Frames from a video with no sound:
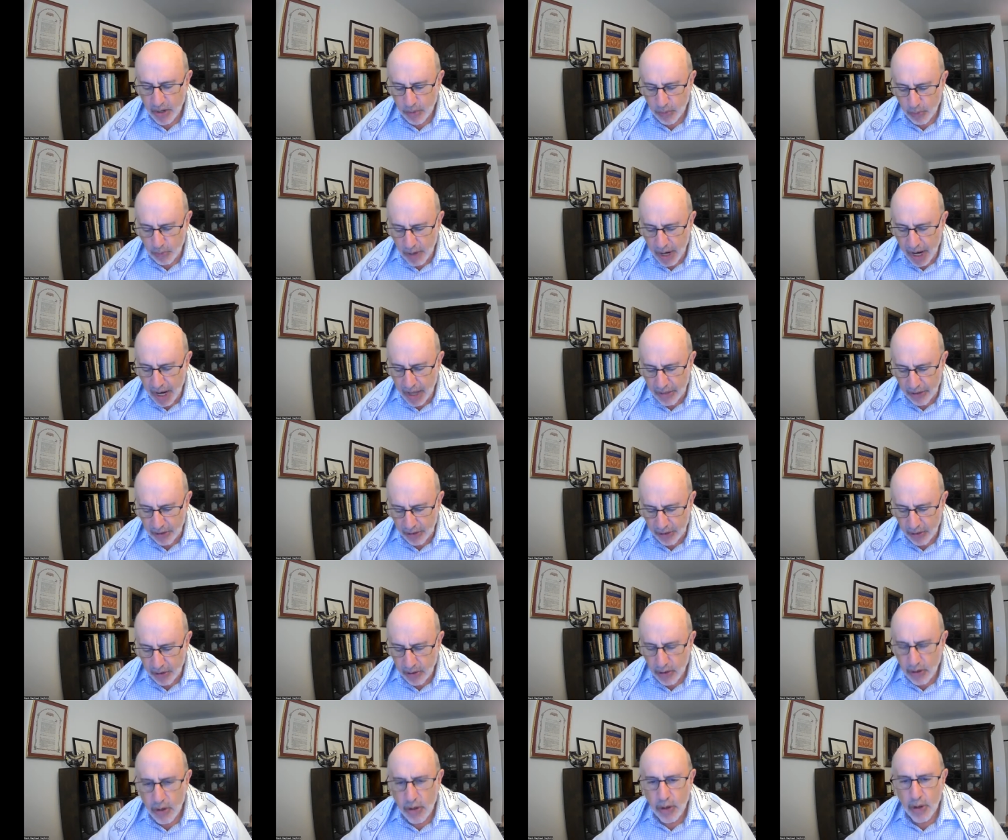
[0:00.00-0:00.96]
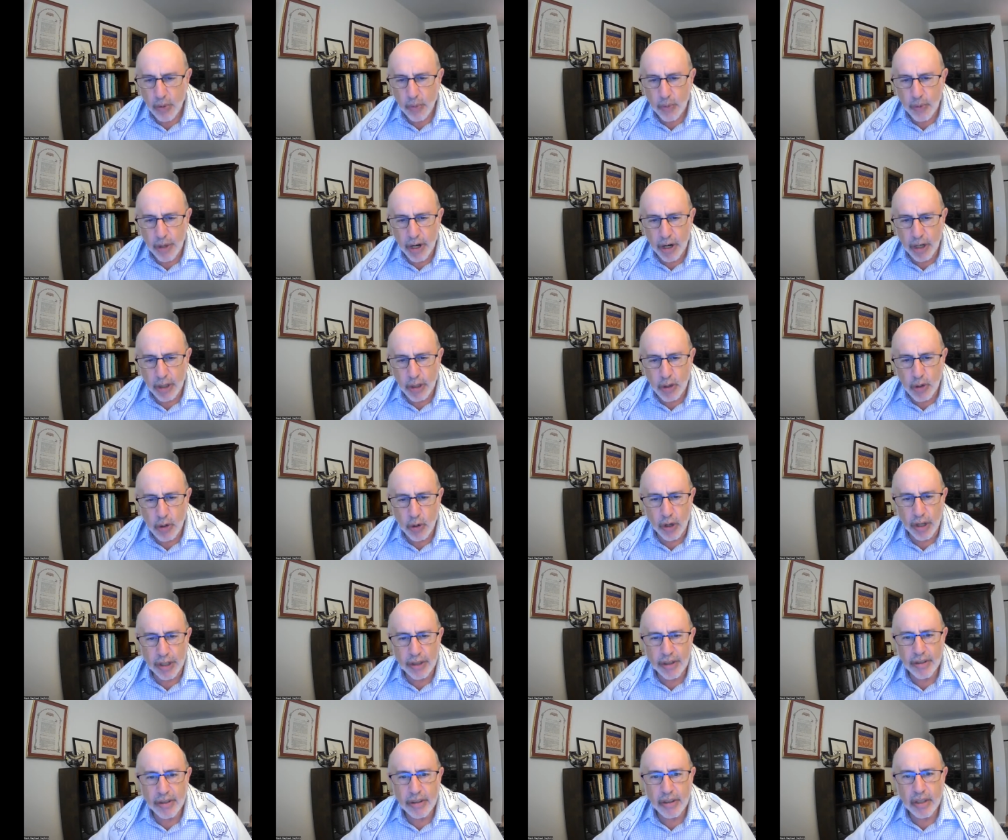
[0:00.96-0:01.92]
Rather, we are
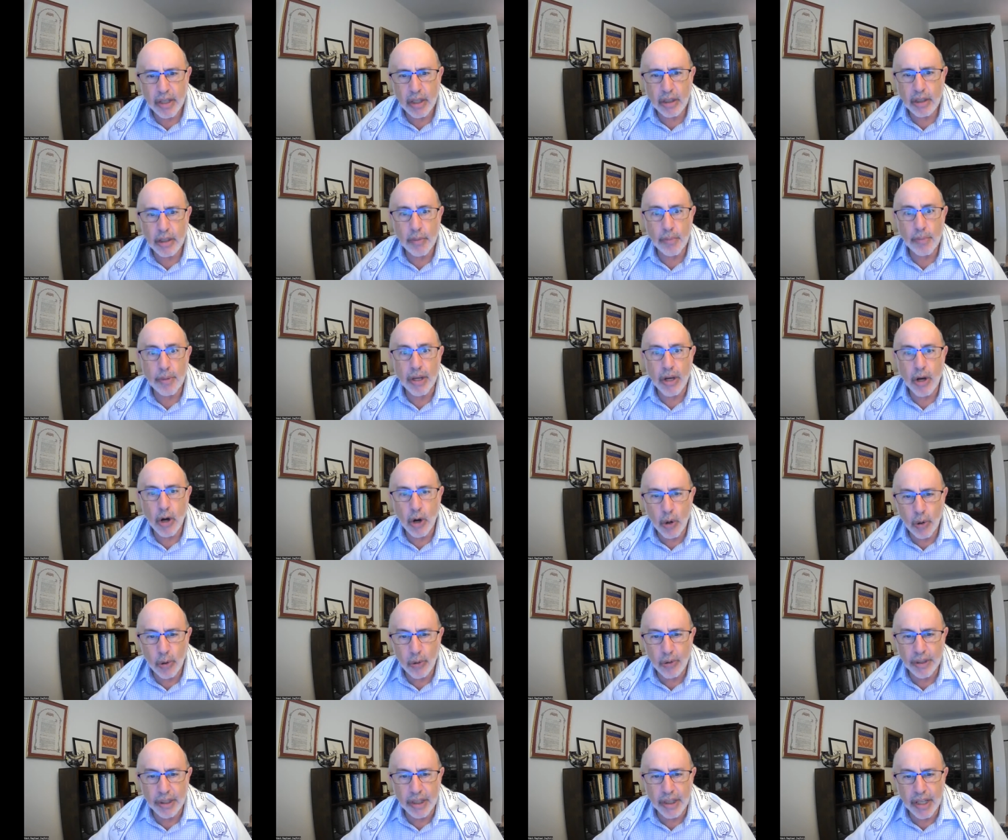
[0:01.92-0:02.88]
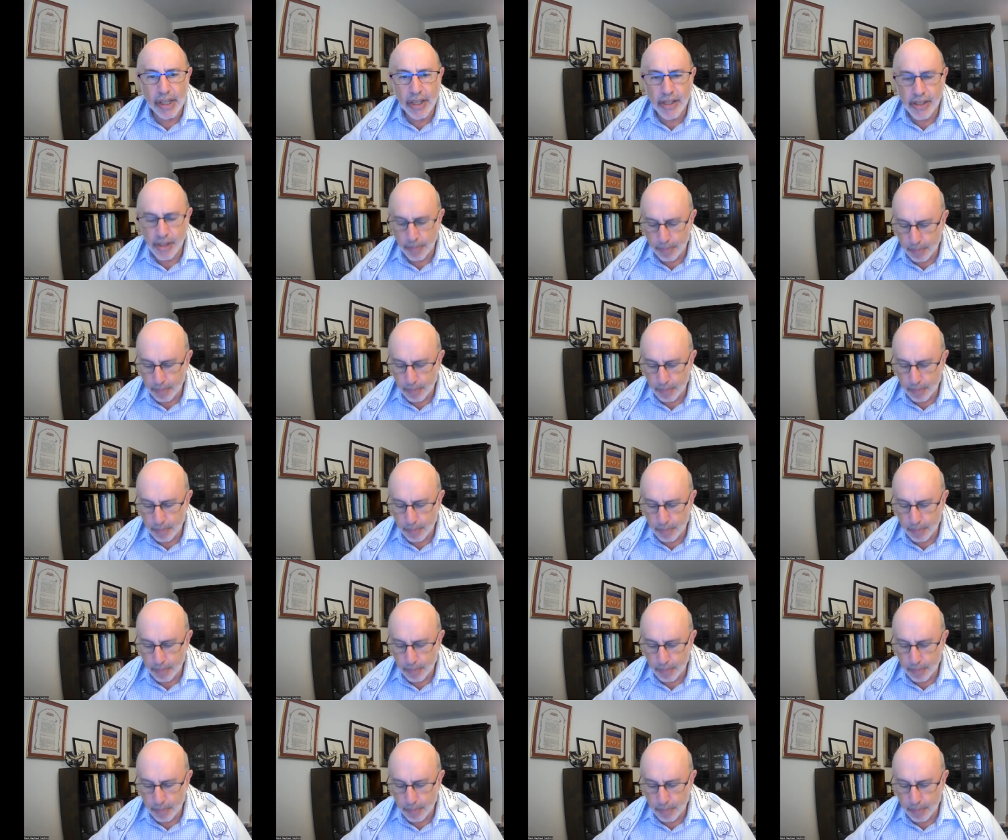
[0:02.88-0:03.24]
taught that to be holy is a